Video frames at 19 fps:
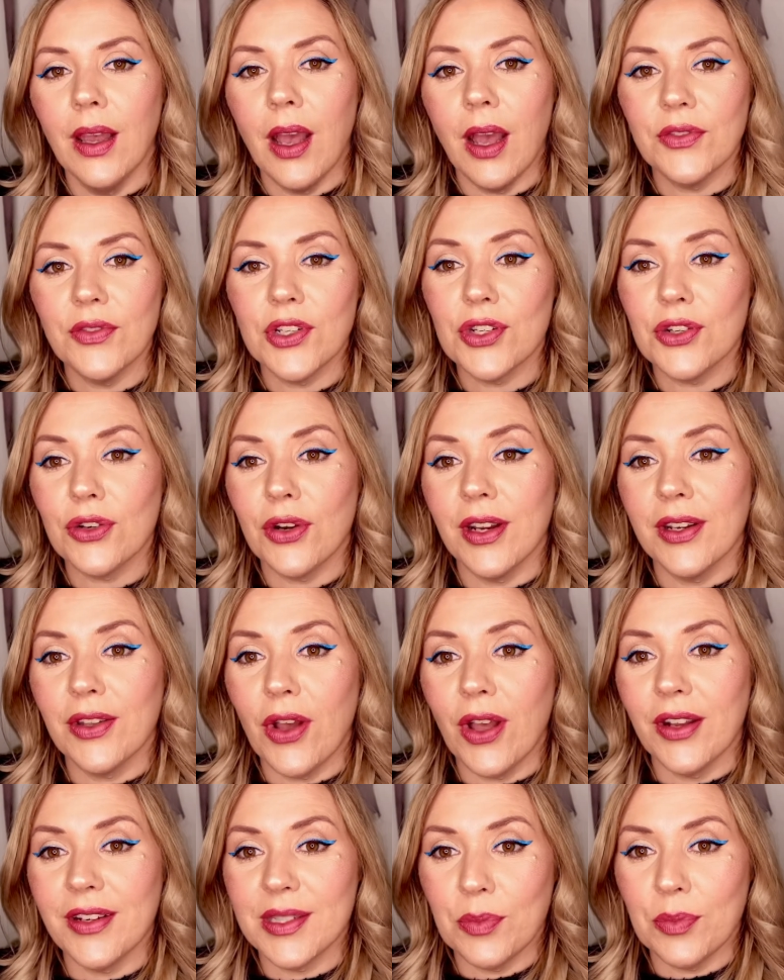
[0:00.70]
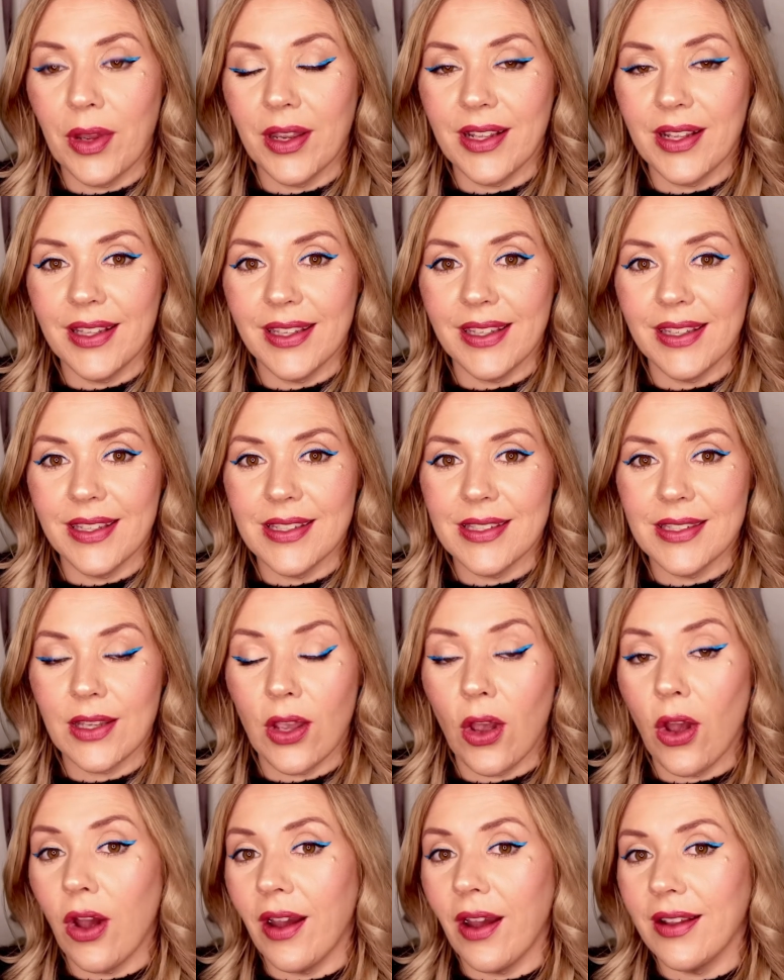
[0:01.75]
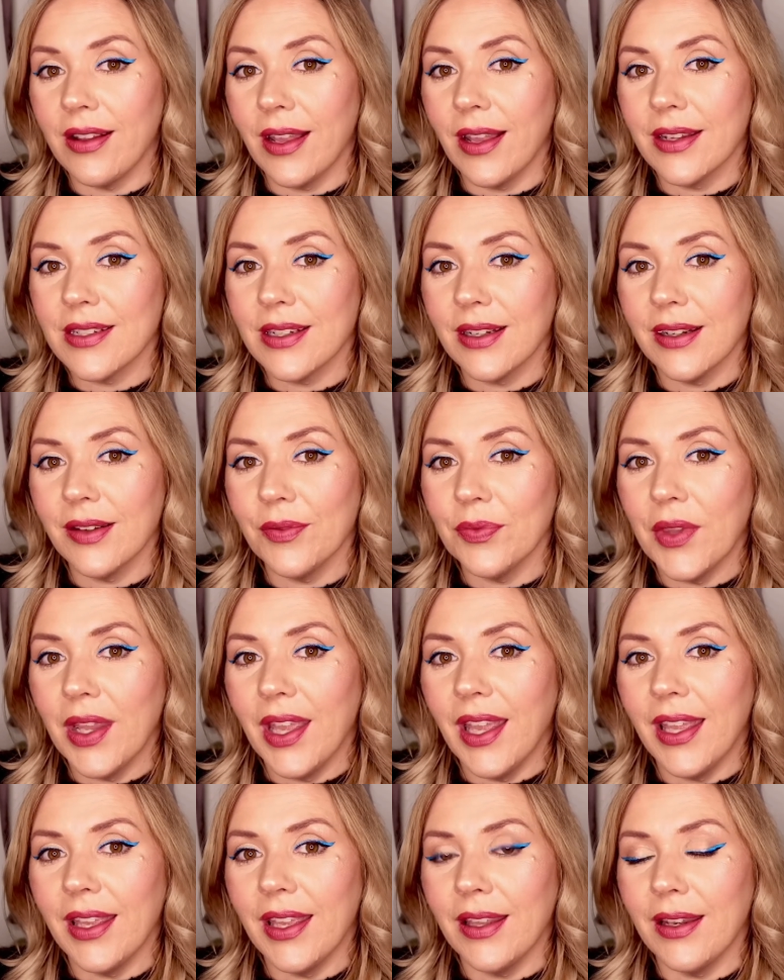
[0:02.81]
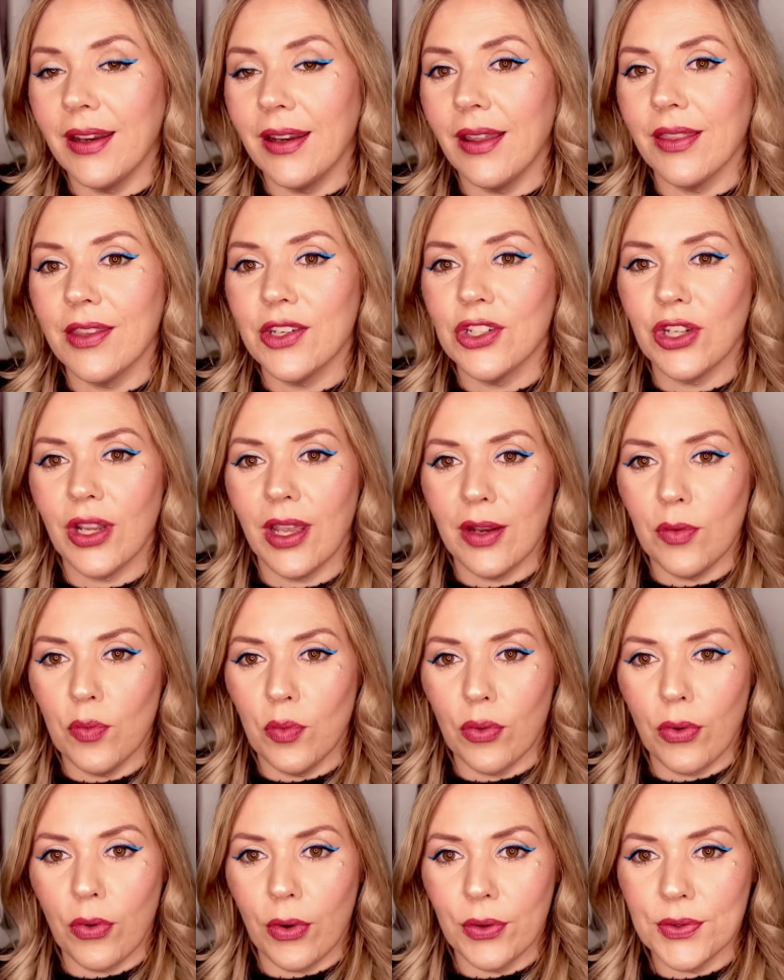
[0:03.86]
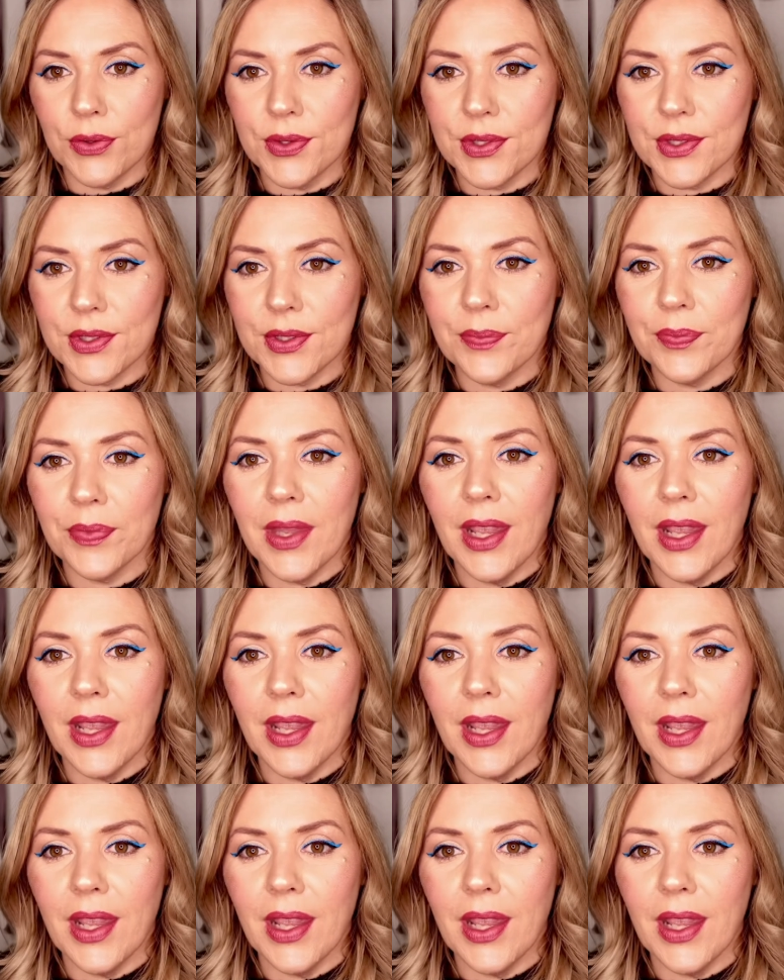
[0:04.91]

I've just tried Kindnessbyclaire's highlighter in the shade Bronzed.